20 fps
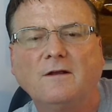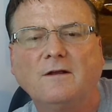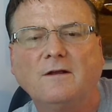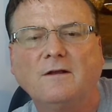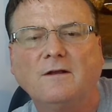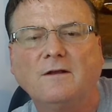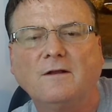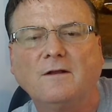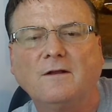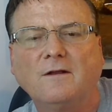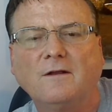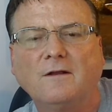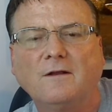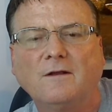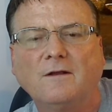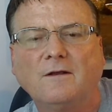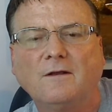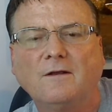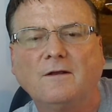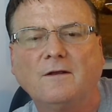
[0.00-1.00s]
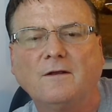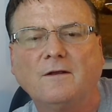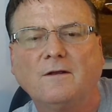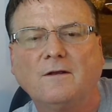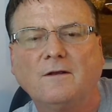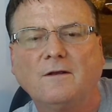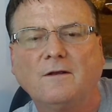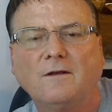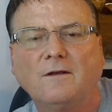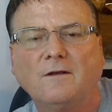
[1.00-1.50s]

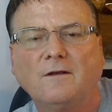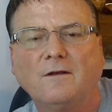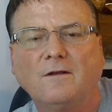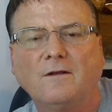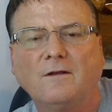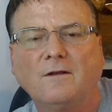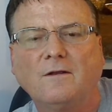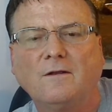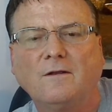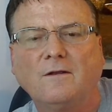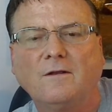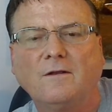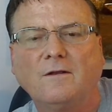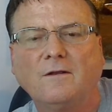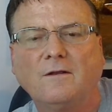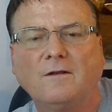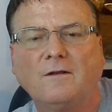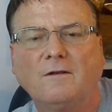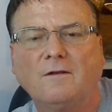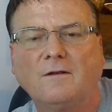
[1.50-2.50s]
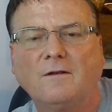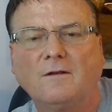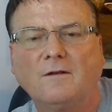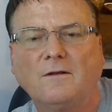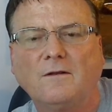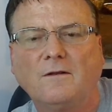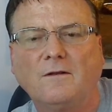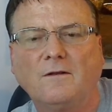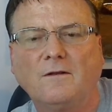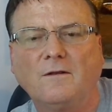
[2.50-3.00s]

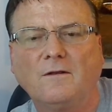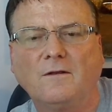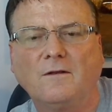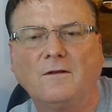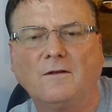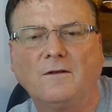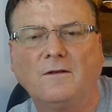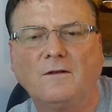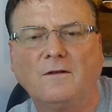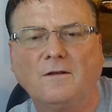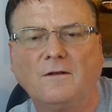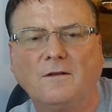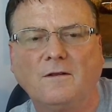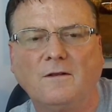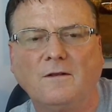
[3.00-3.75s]
(silence)